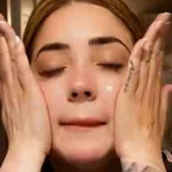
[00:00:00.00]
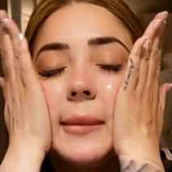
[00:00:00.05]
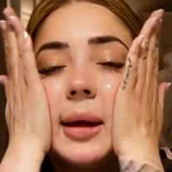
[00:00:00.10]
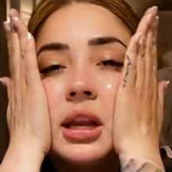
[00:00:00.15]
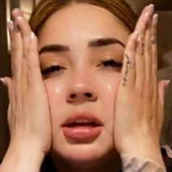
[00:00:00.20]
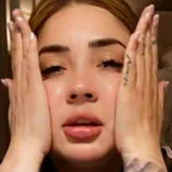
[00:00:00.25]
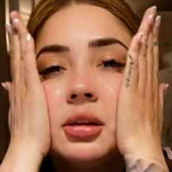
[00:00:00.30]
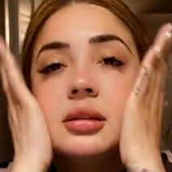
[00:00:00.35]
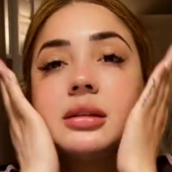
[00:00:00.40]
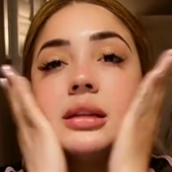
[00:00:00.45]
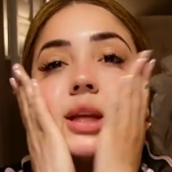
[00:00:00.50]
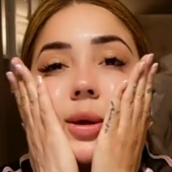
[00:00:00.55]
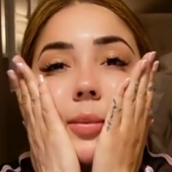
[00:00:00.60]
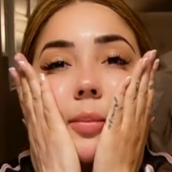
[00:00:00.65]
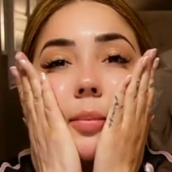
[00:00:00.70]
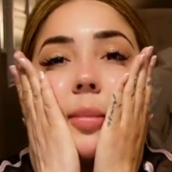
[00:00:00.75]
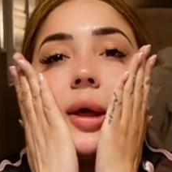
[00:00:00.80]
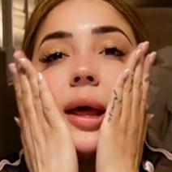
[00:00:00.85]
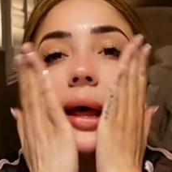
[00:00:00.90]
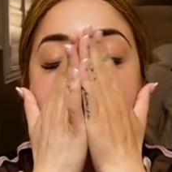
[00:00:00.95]
And you just
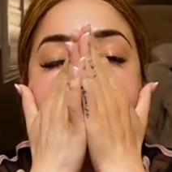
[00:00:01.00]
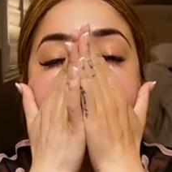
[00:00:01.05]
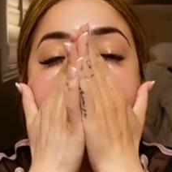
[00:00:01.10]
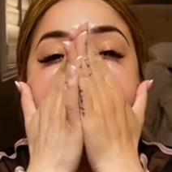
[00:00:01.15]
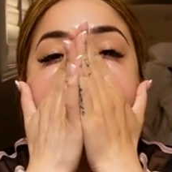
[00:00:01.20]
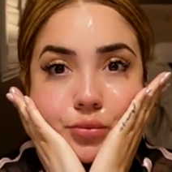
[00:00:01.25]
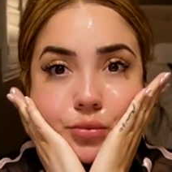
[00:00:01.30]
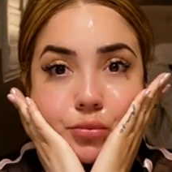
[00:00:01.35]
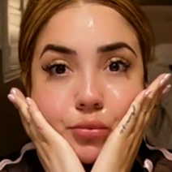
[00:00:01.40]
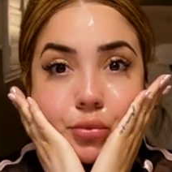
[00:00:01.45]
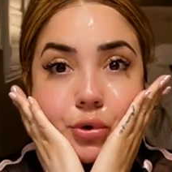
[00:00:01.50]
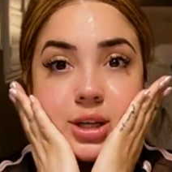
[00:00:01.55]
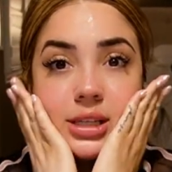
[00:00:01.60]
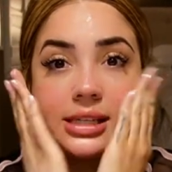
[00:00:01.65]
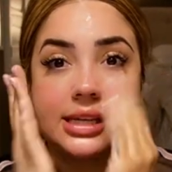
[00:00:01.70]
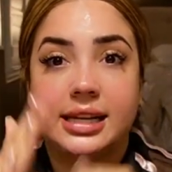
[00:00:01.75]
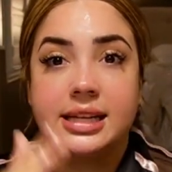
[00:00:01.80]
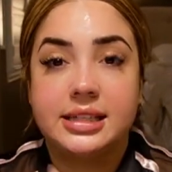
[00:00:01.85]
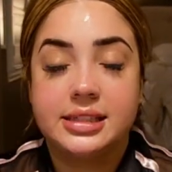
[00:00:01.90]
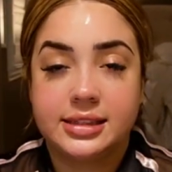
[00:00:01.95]
like press
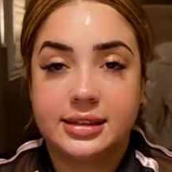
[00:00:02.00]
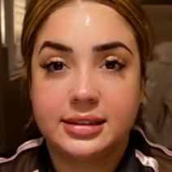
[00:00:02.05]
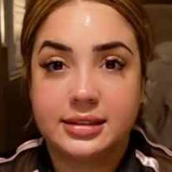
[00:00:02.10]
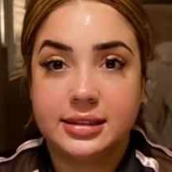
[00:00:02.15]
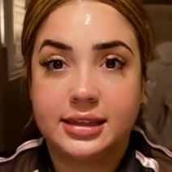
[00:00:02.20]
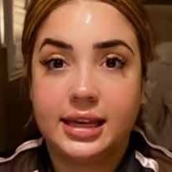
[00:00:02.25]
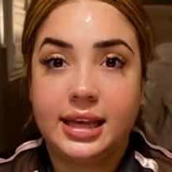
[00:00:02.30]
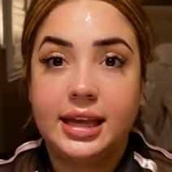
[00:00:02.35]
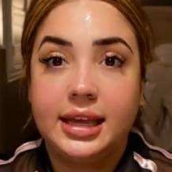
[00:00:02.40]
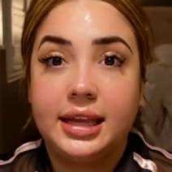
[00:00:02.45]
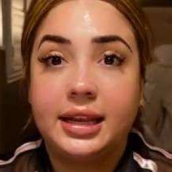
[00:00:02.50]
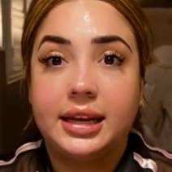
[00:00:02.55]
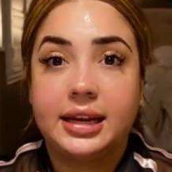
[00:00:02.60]
that into the skin.